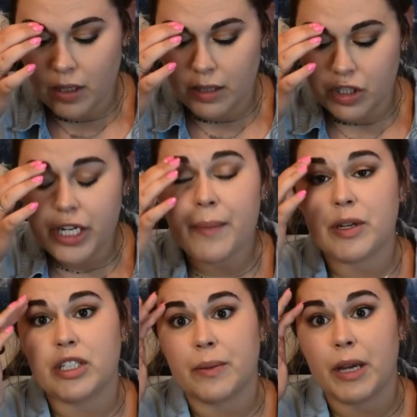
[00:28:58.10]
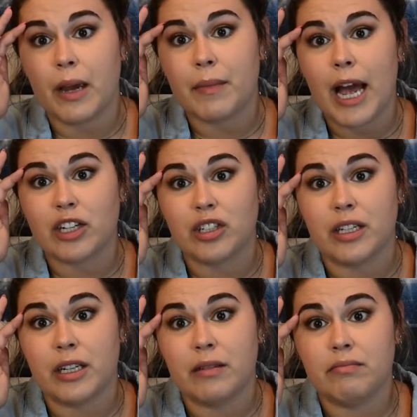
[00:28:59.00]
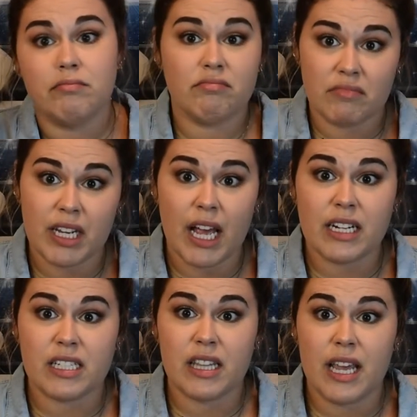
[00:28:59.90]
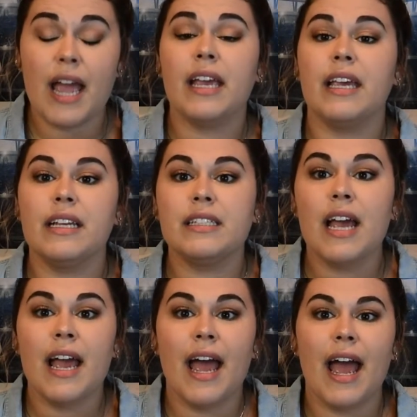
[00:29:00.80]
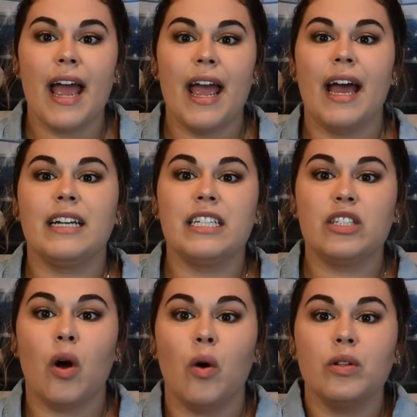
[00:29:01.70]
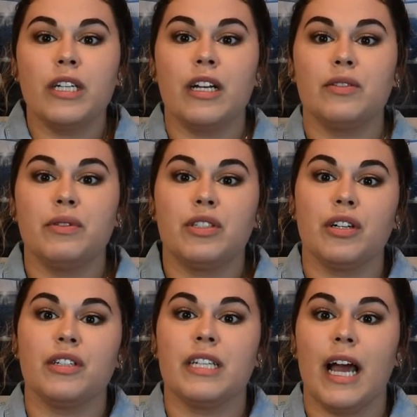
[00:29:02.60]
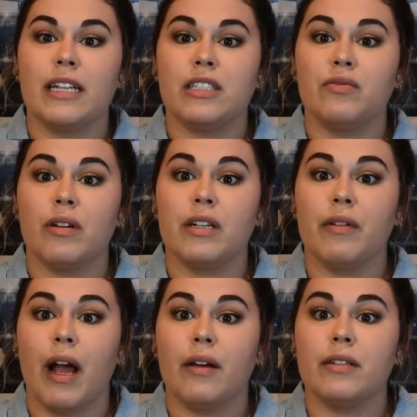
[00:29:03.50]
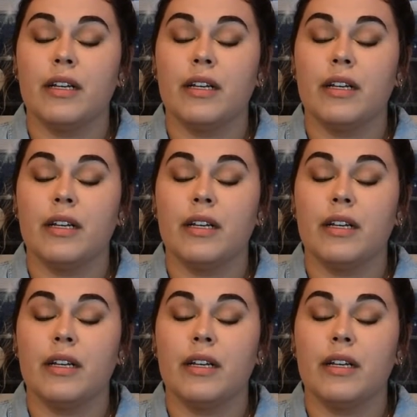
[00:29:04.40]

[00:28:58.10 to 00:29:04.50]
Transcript: championship game, actually against the Yankees. And he's holding onto his jersey as he's running around